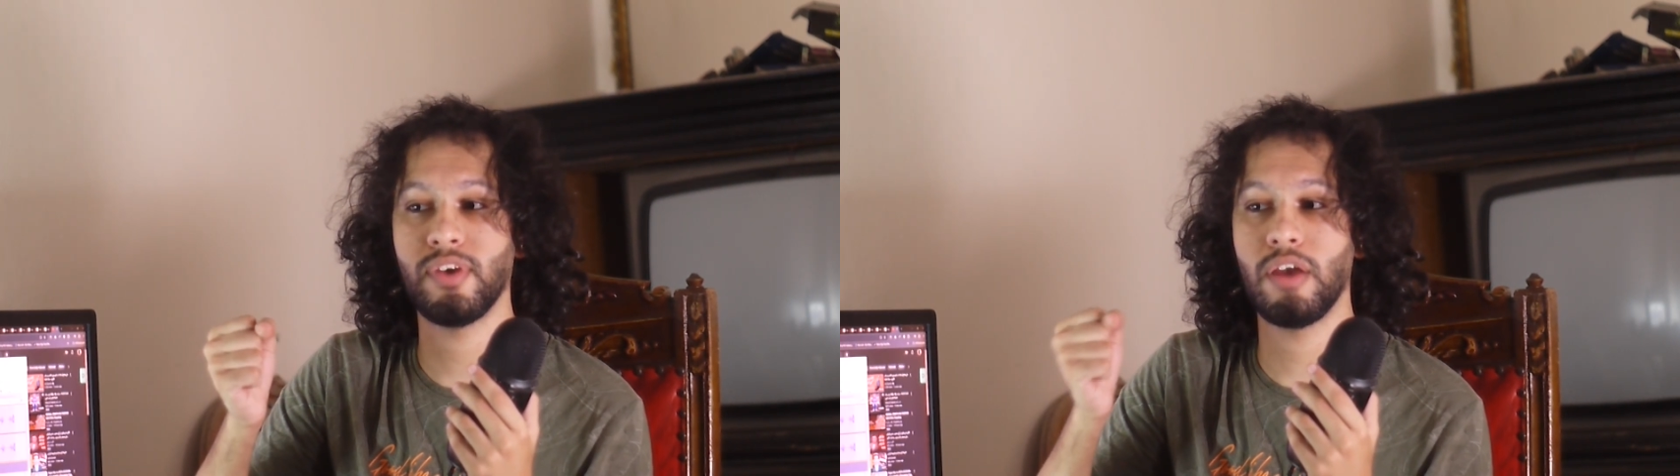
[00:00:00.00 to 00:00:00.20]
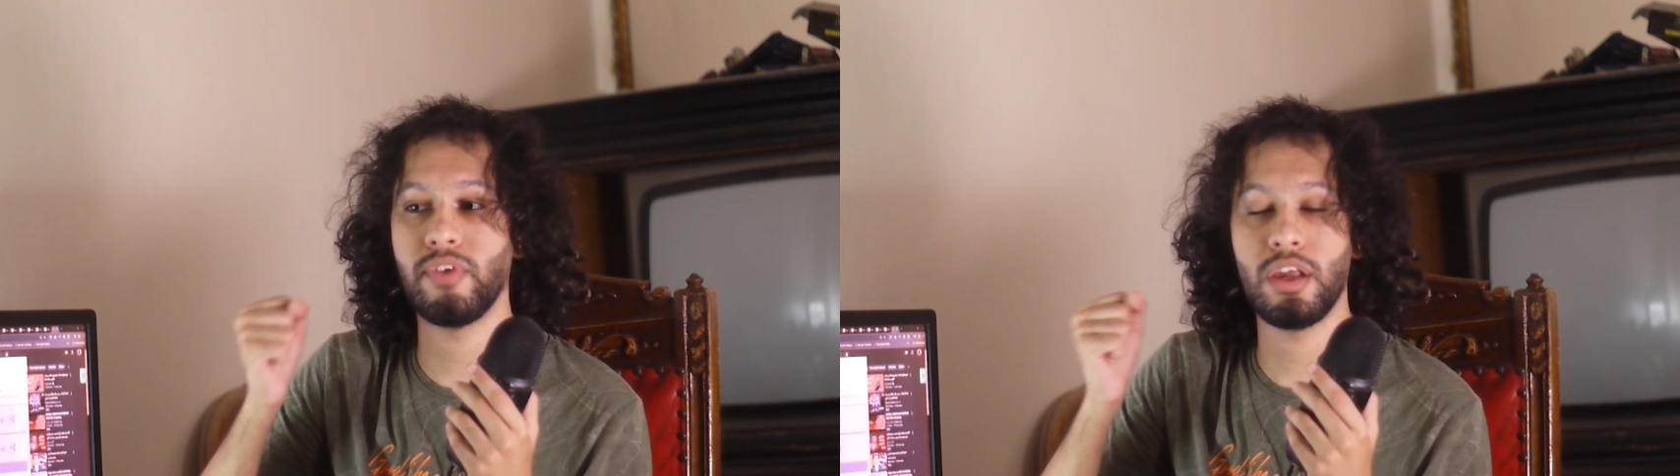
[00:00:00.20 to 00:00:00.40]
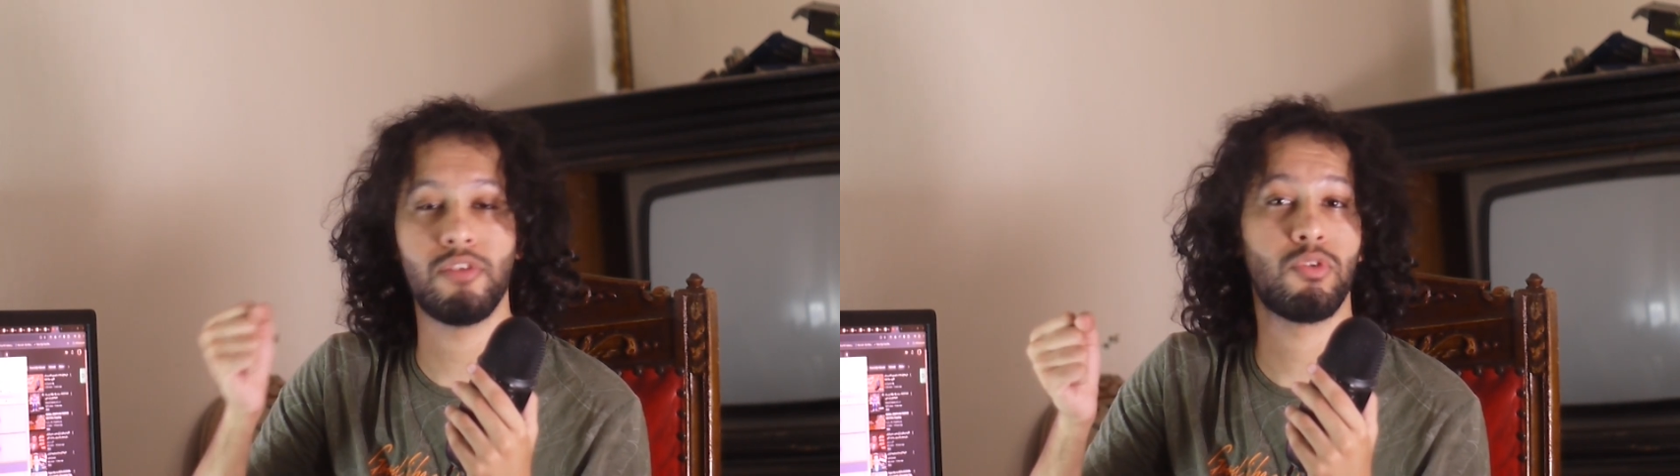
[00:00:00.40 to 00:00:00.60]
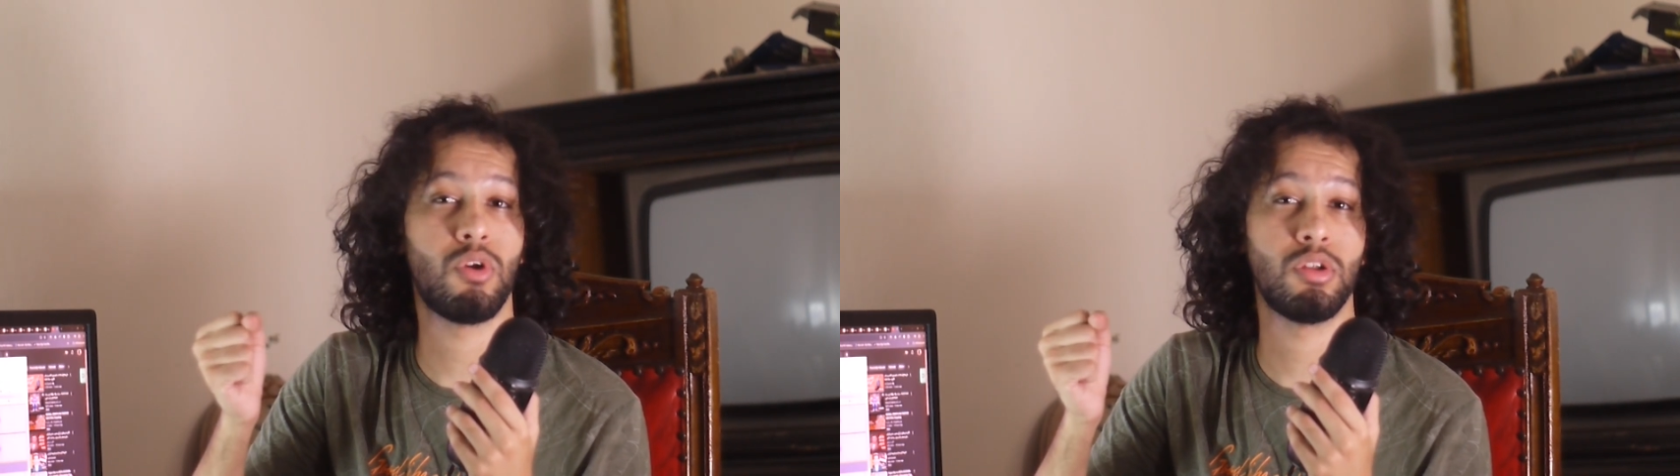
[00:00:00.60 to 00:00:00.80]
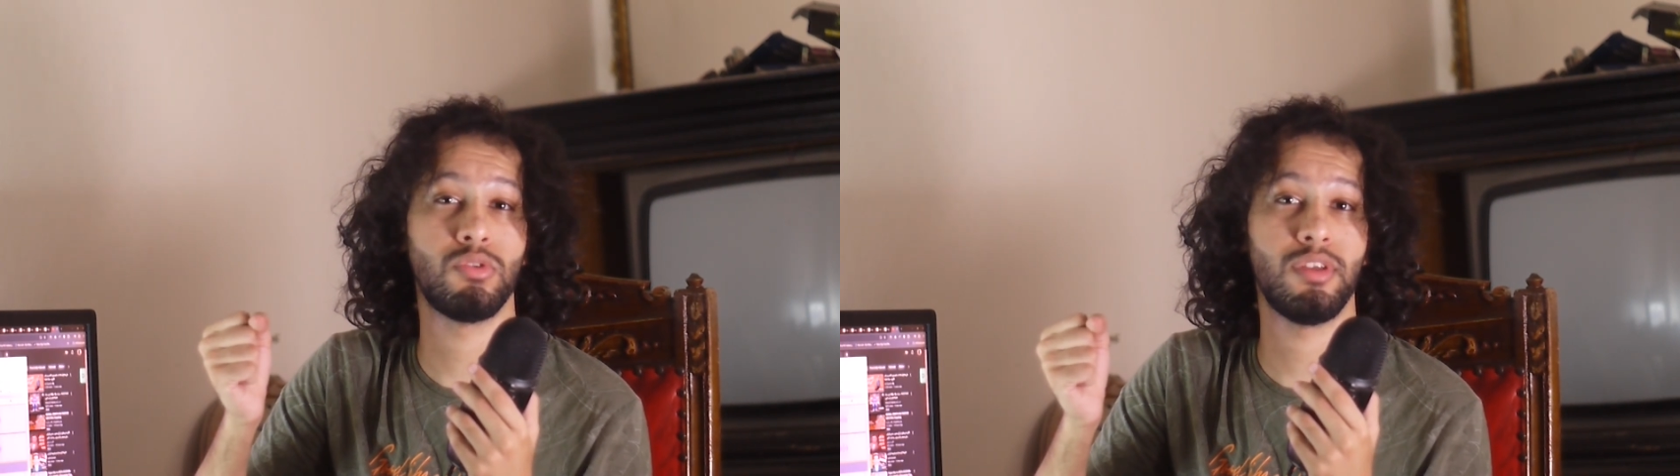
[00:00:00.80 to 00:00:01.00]
5
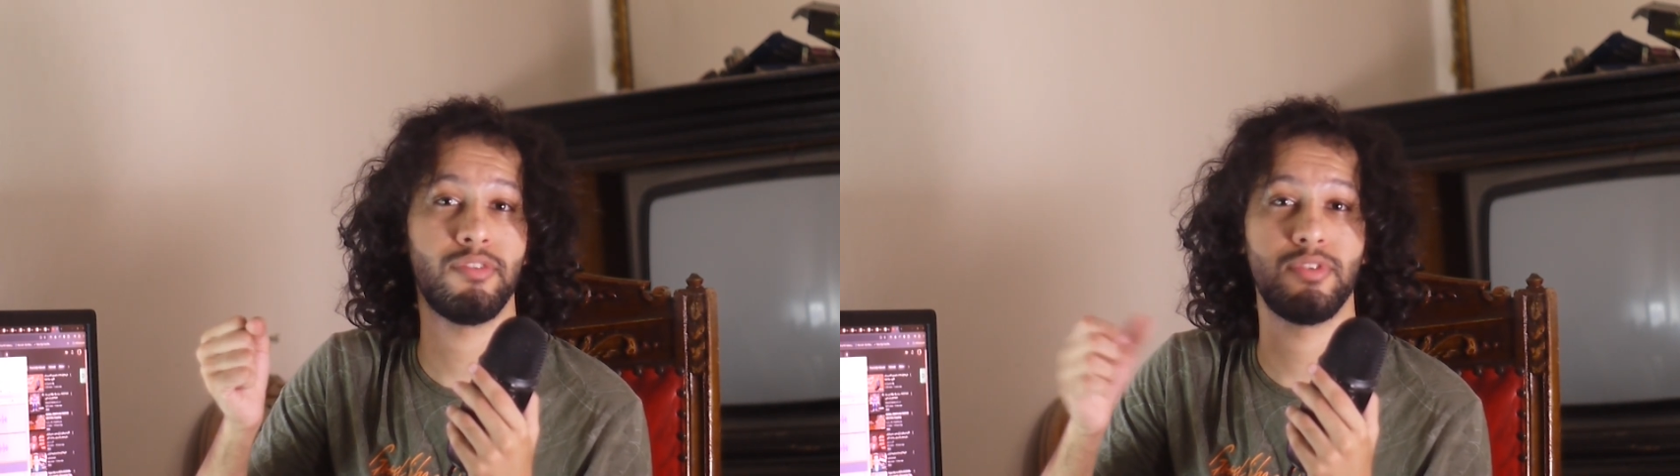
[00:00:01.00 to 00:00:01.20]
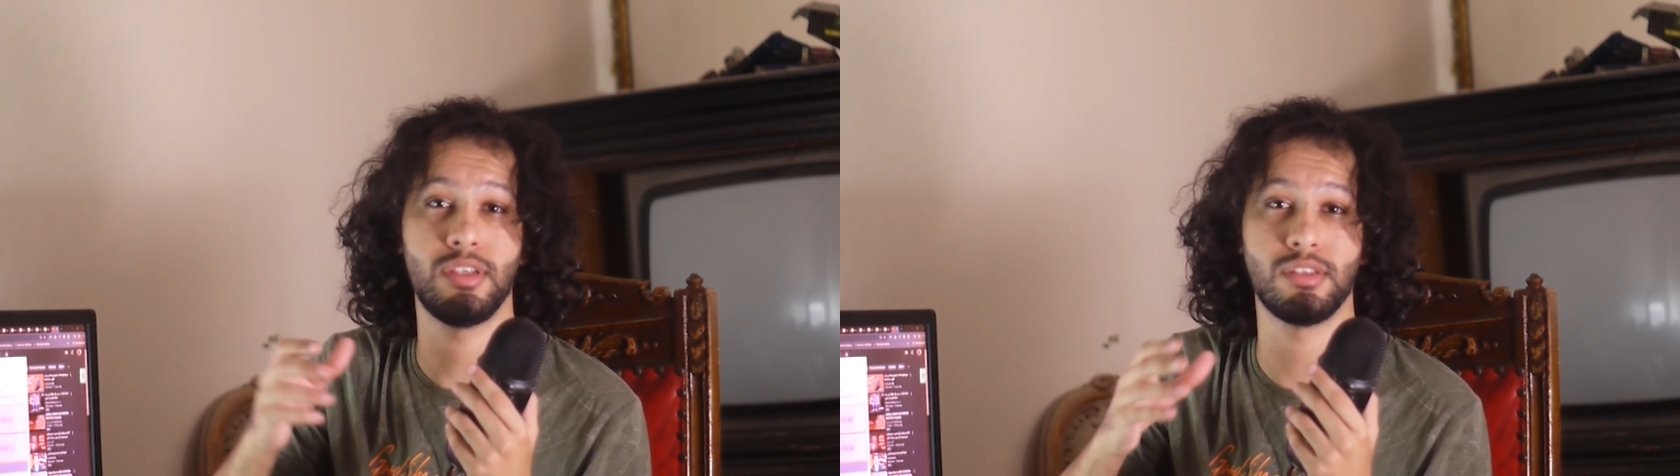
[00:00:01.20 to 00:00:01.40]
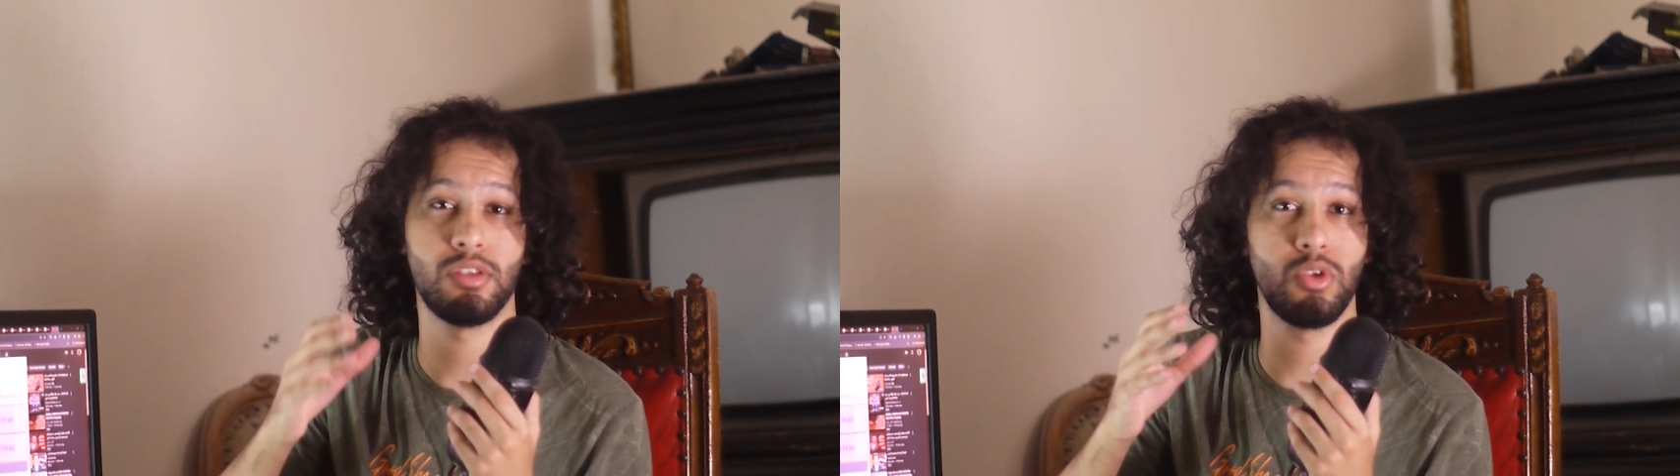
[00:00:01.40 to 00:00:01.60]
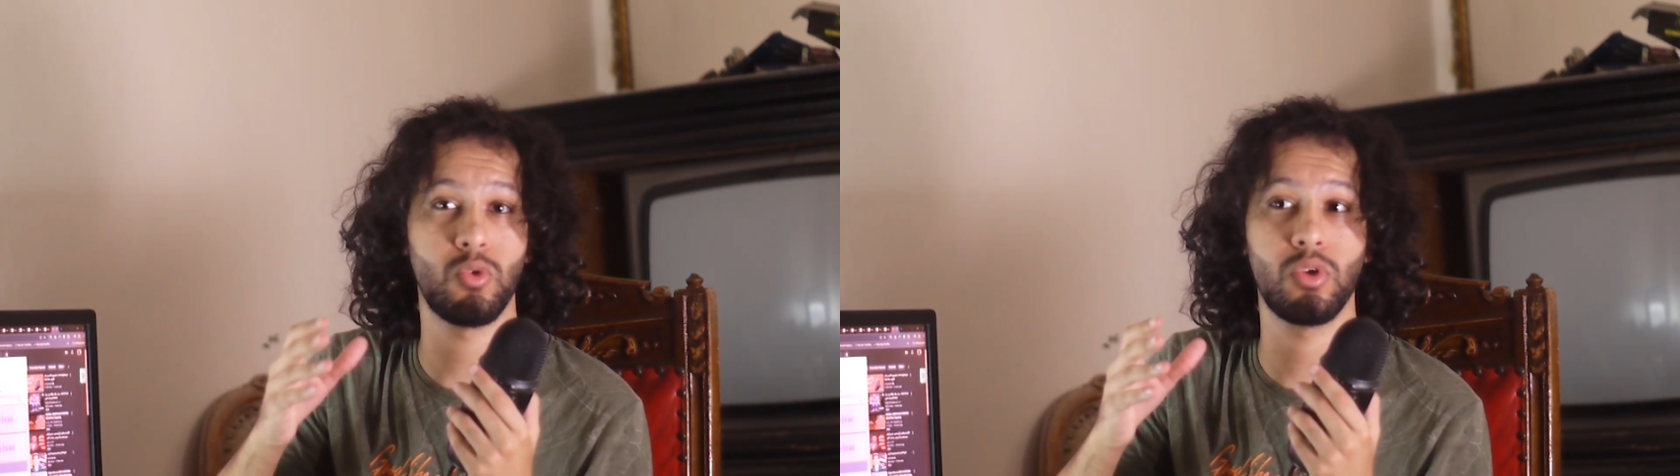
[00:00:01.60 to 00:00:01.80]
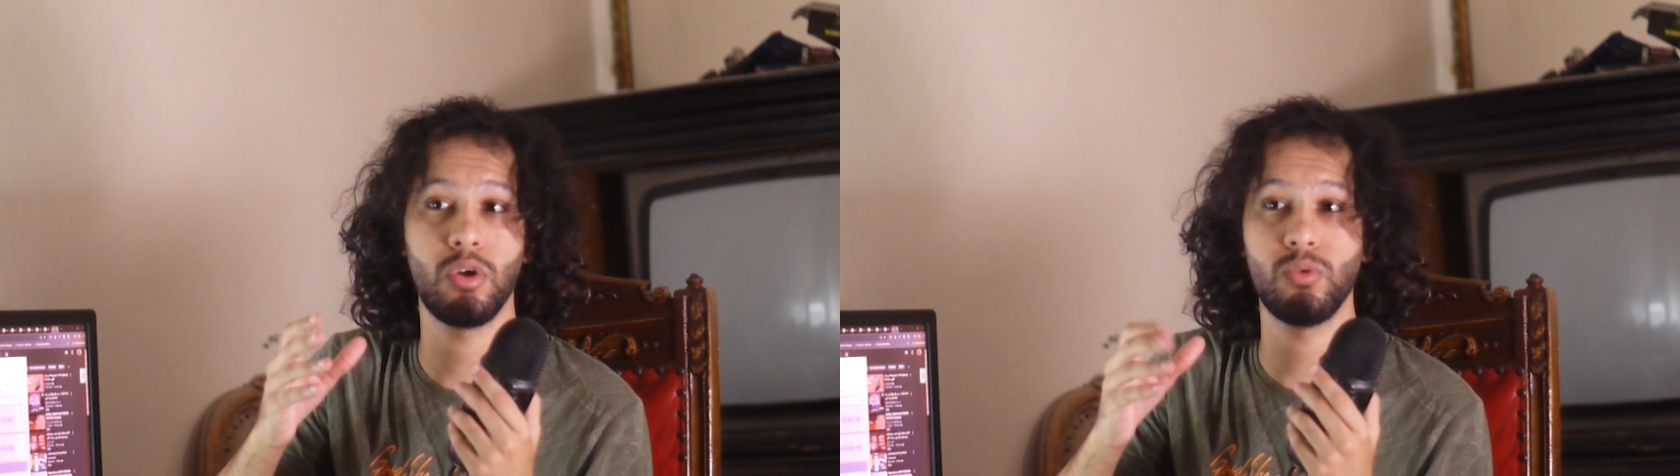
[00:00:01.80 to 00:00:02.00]
8400F is a
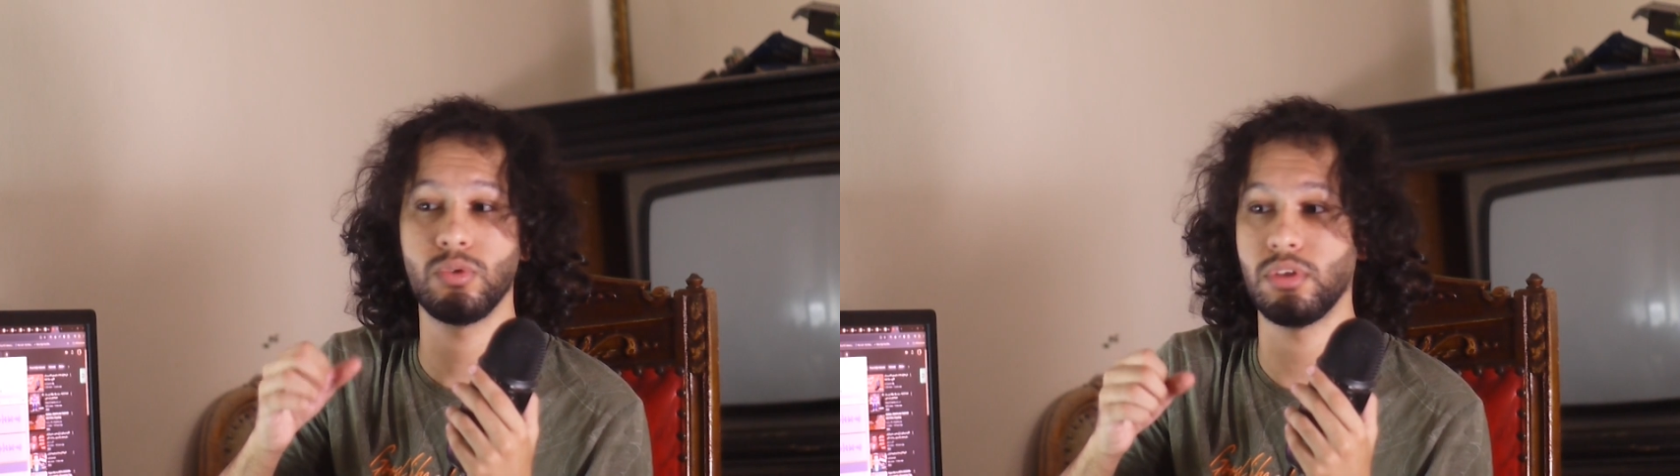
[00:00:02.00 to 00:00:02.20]
no-go.